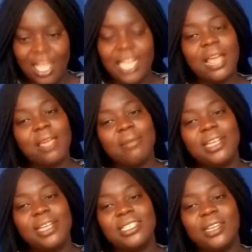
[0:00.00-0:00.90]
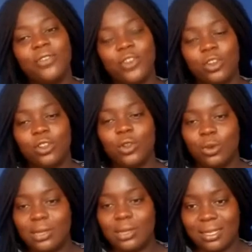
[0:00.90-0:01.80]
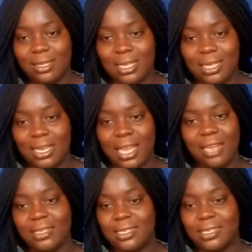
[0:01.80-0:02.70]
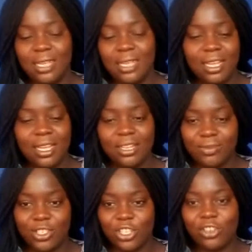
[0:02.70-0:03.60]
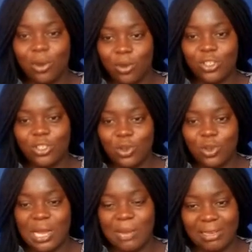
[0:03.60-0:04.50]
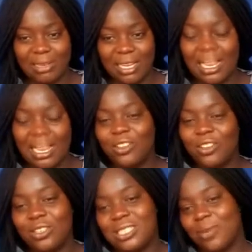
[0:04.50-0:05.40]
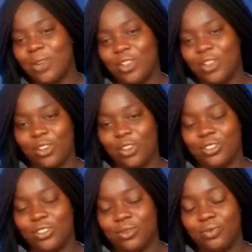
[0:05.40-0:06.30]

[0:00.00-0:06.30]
Now, imagine if you don't know this thing and children wants to know about that Then How do you teach them what you don't know?